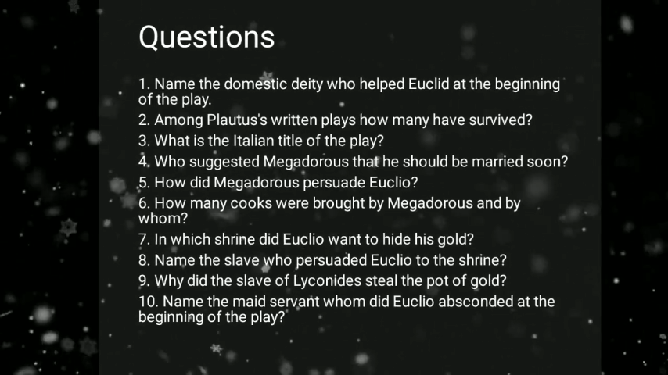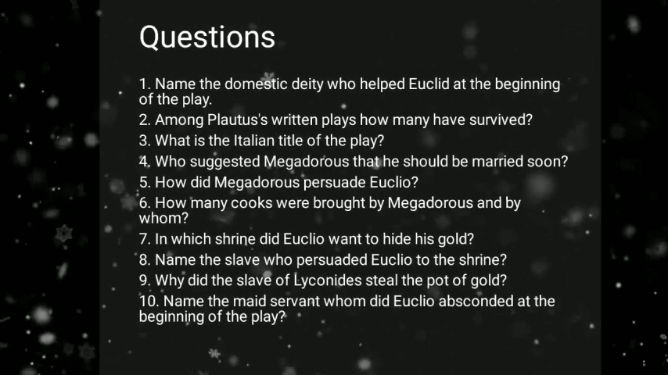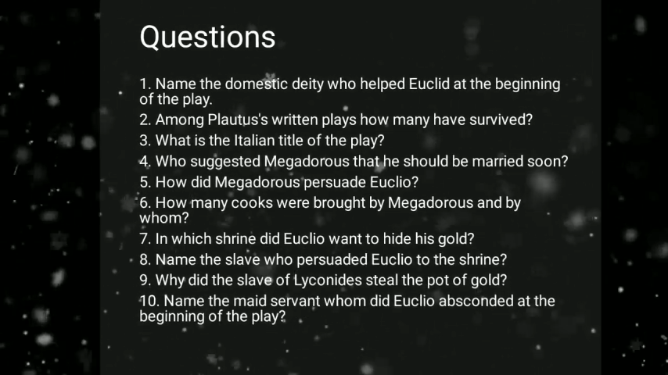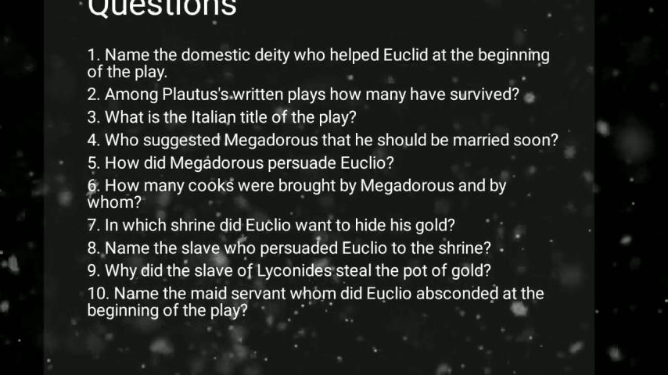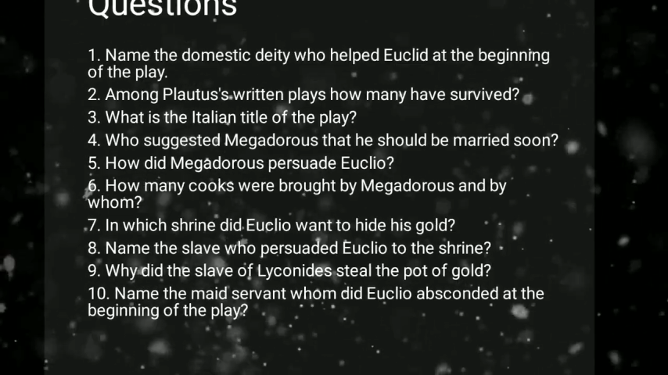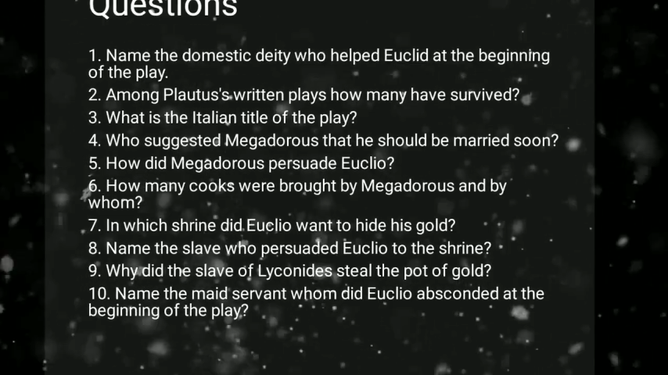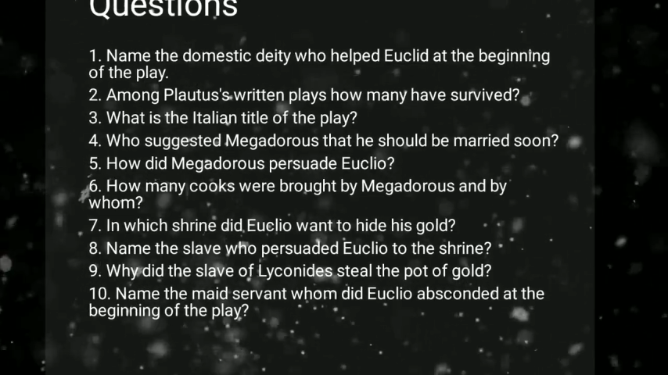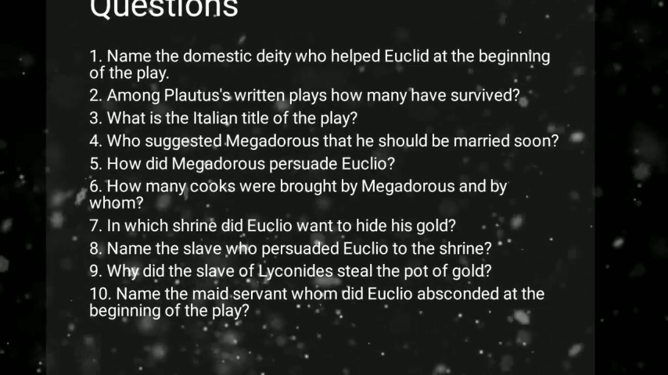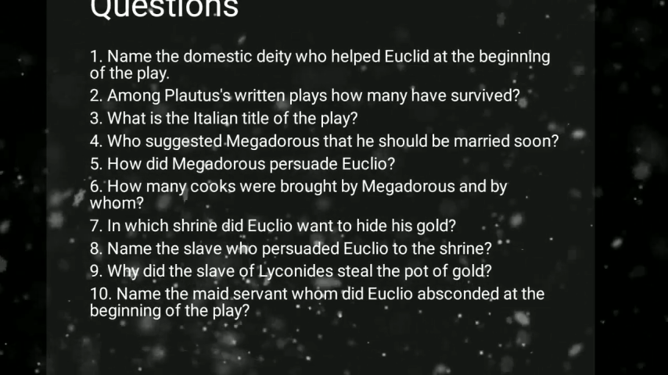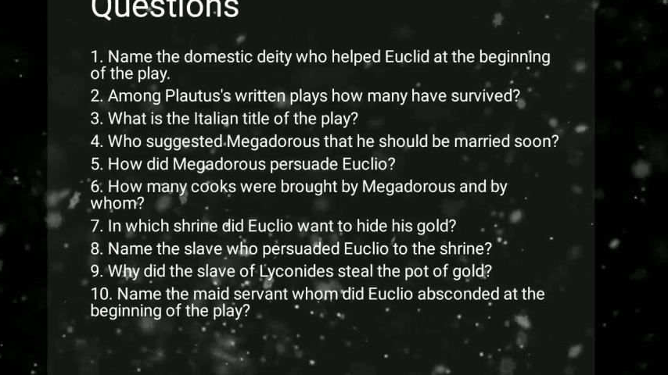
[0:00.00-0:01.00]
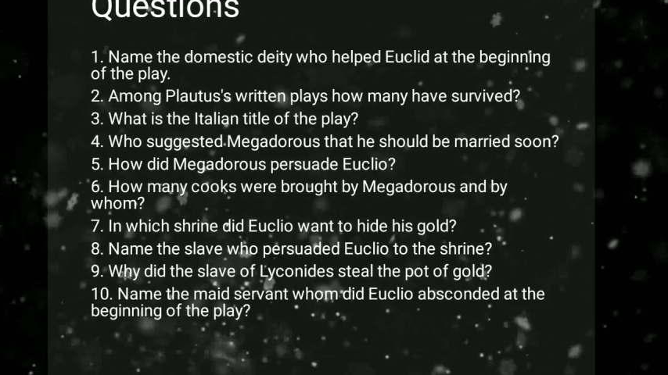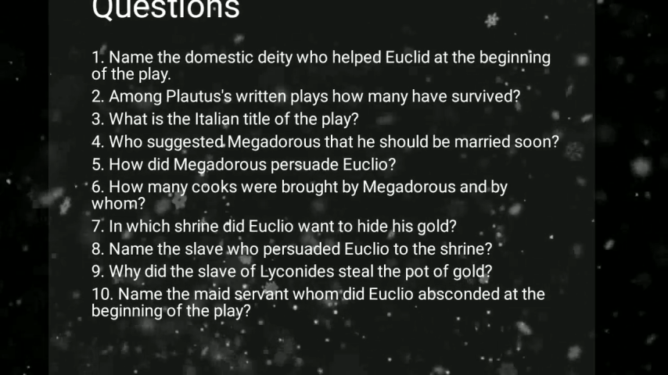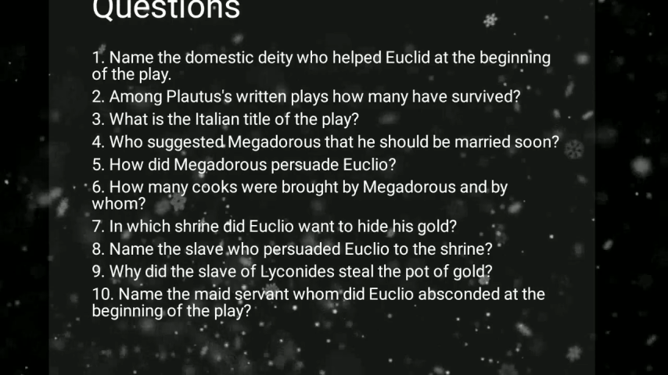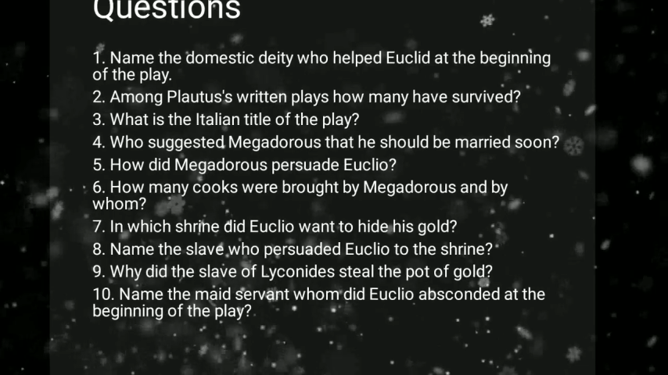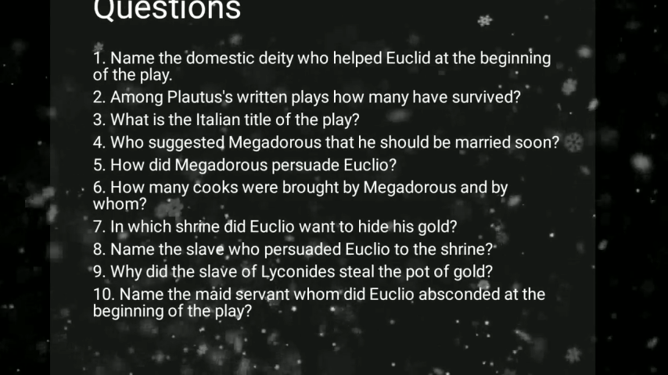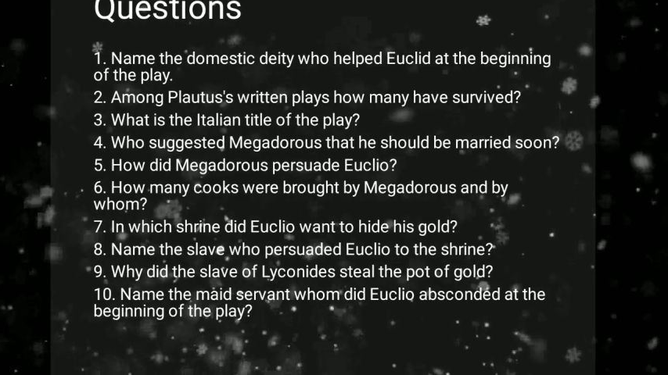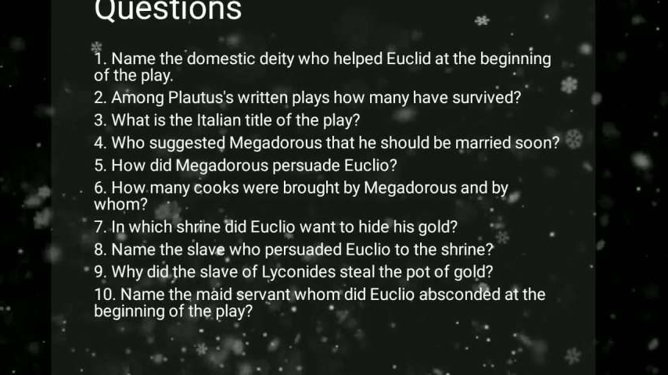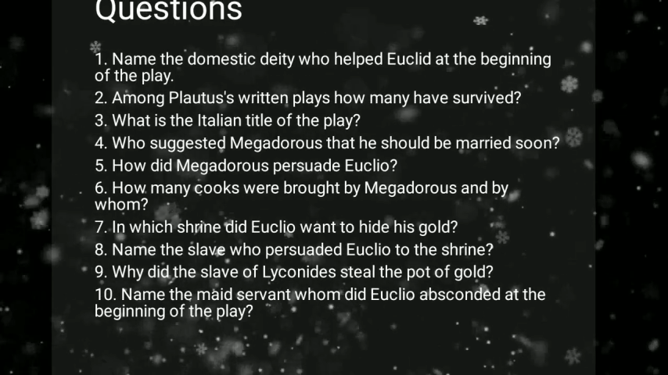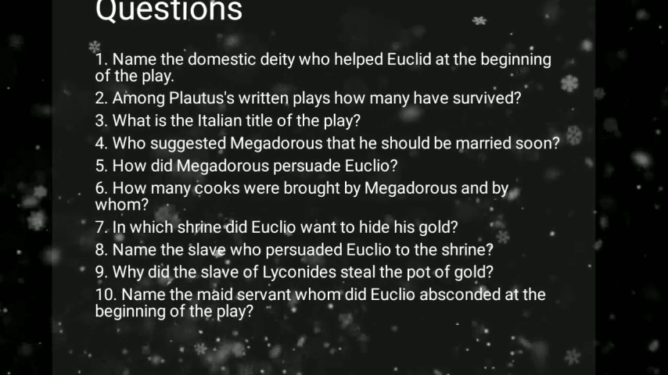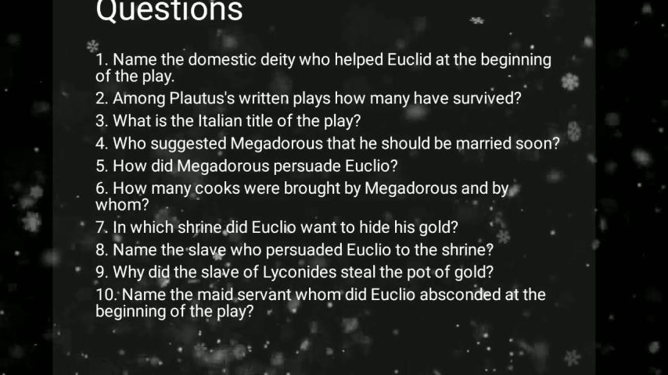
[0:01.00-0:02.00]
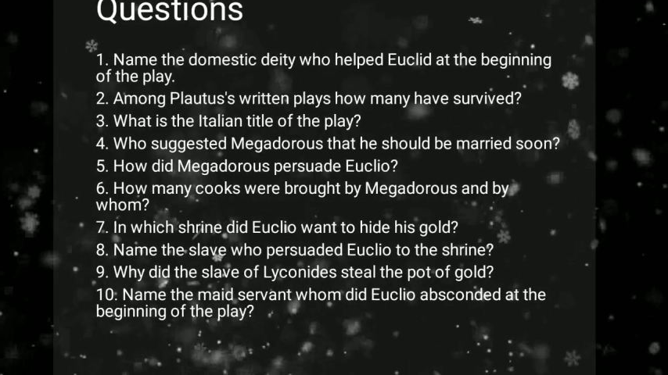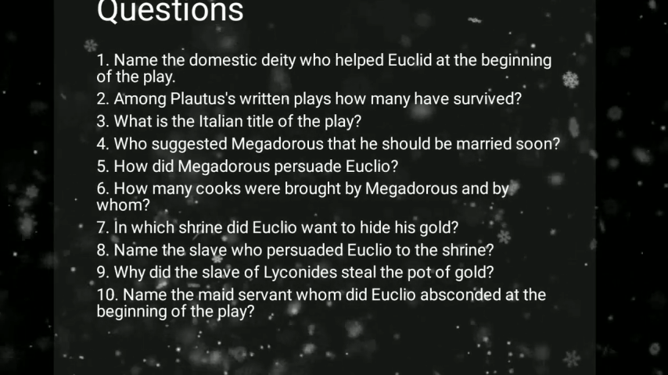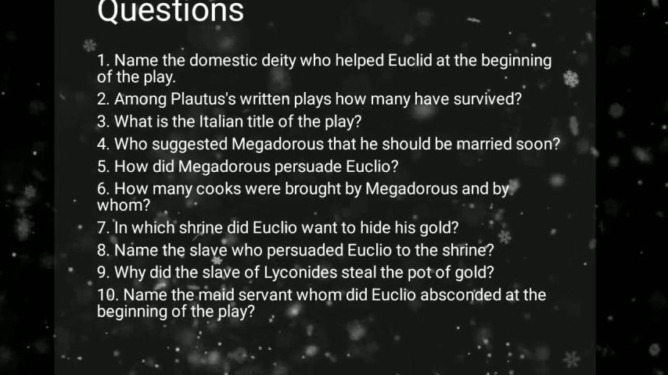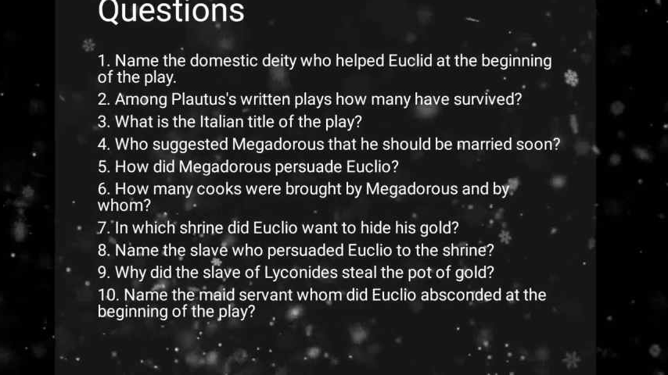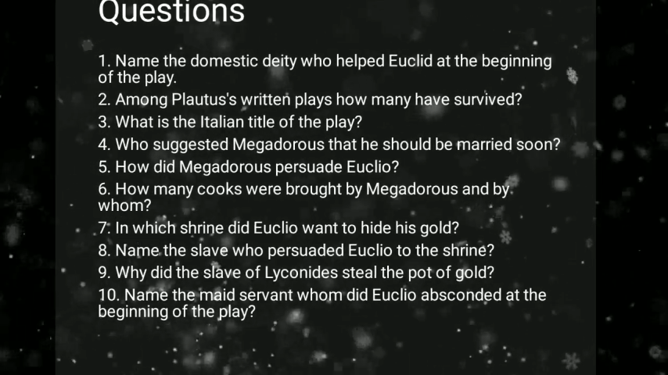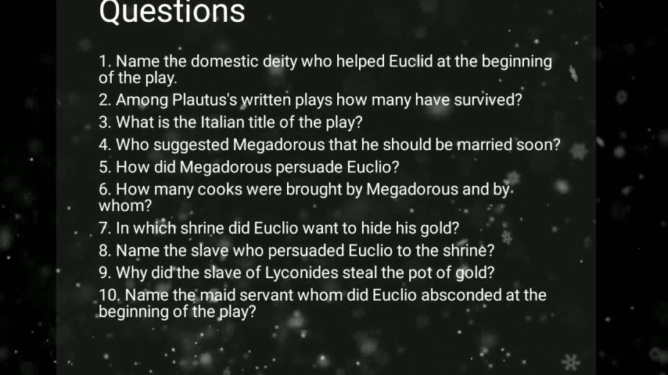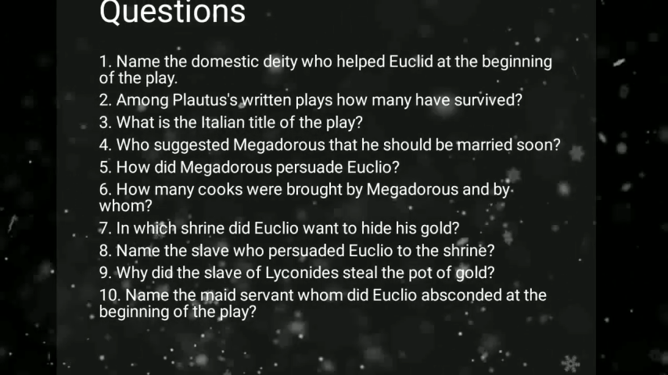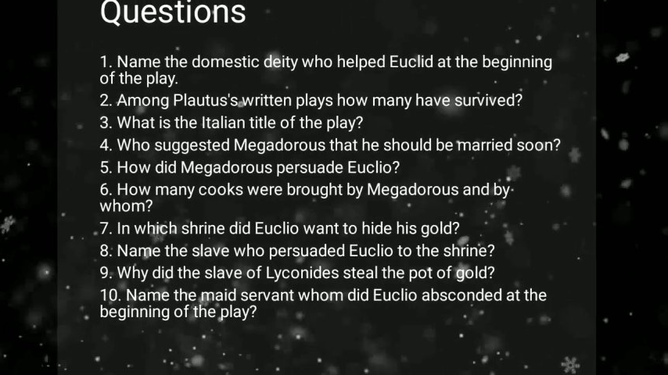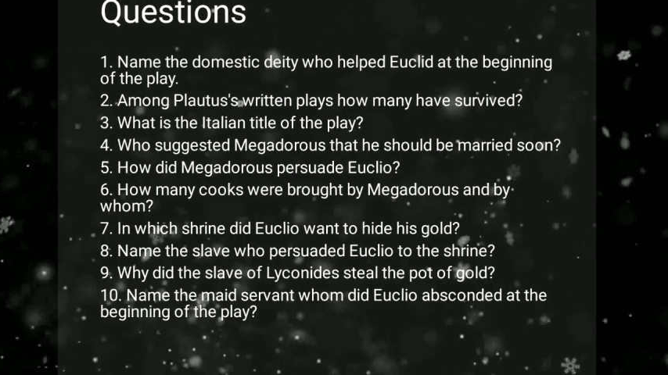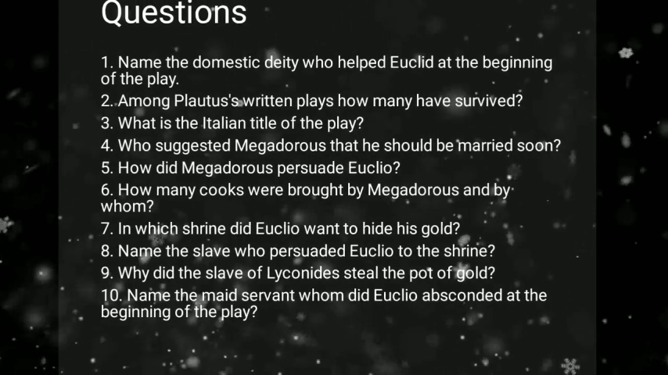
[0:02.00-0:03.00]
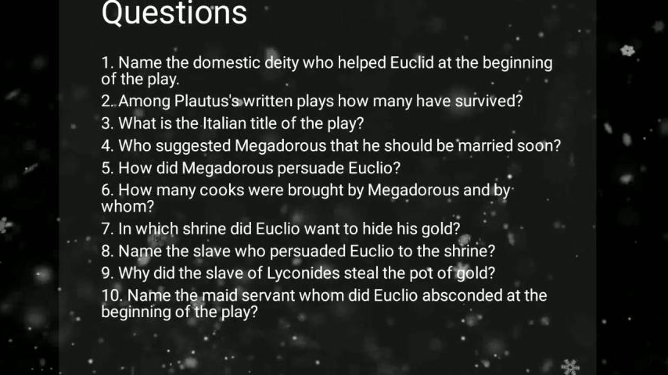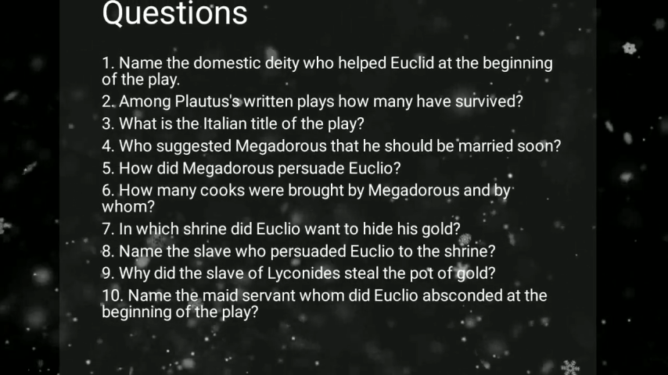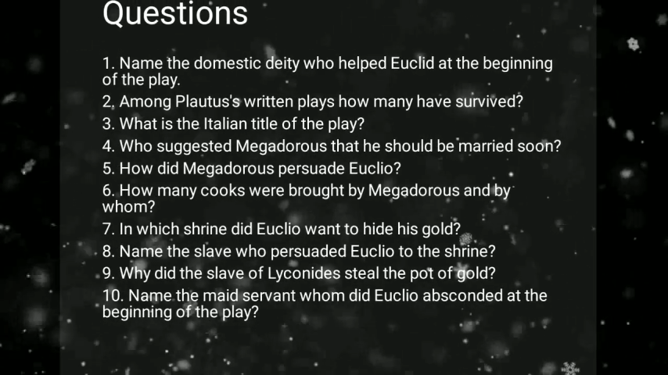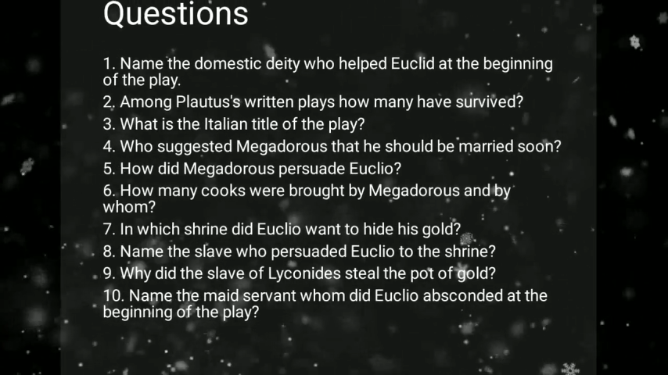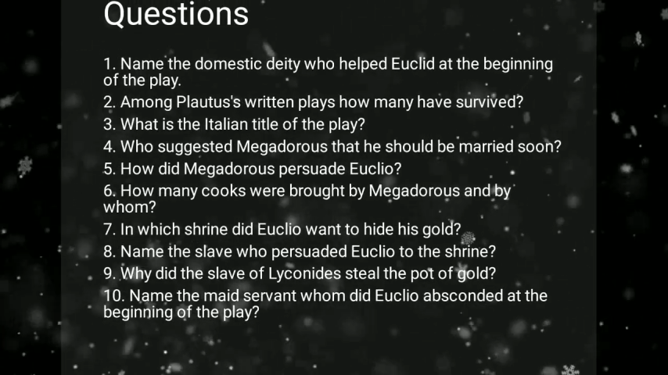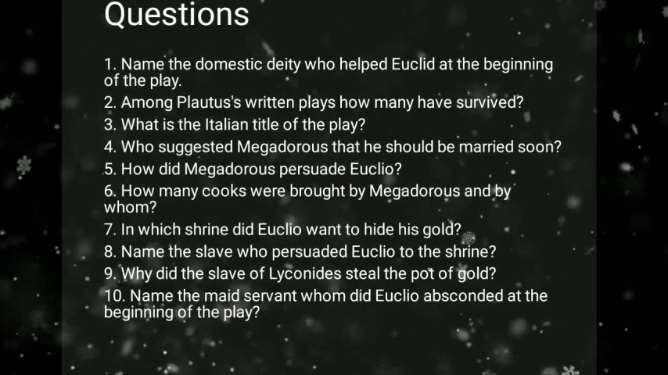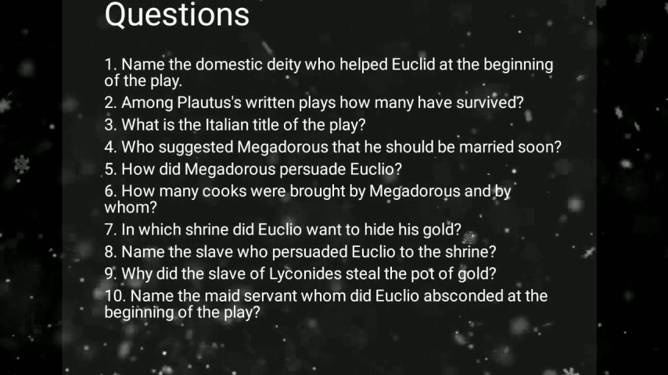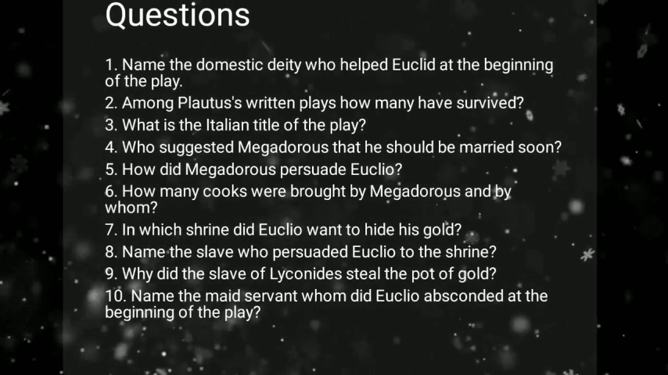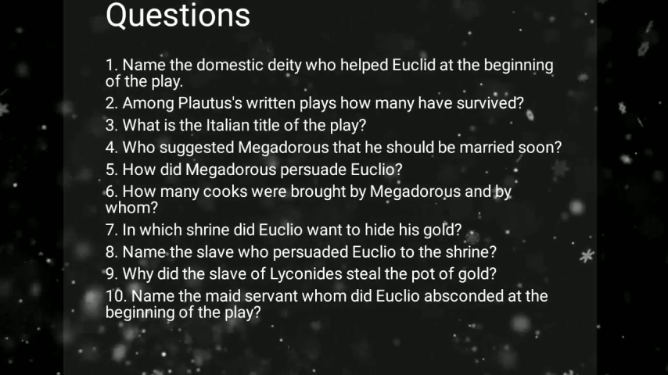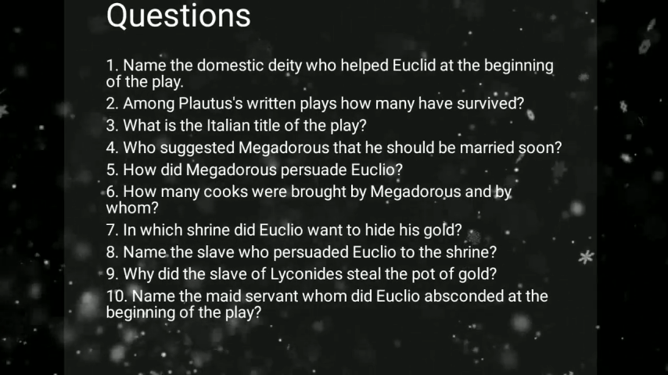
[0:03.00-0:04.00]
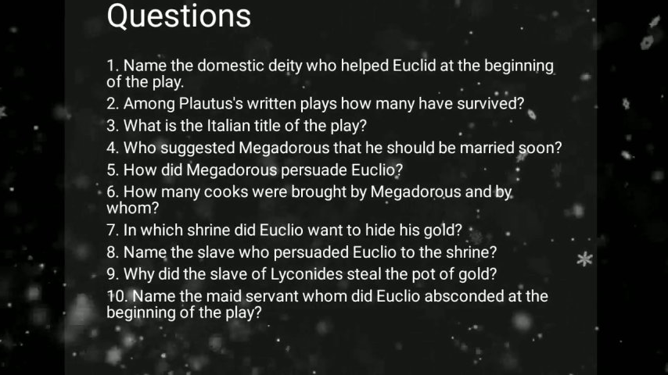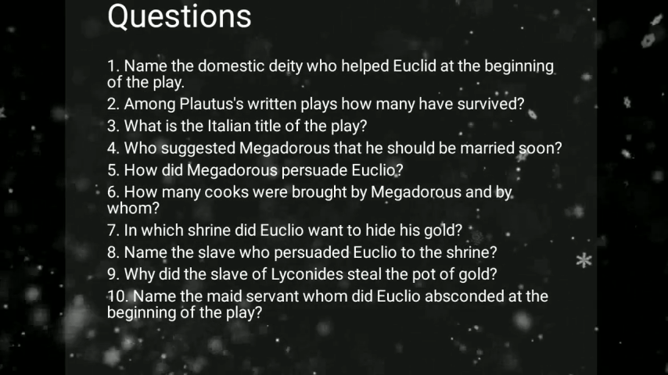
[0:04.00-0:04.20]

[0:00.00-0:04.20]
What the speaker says: Nobody's mouth can be seen.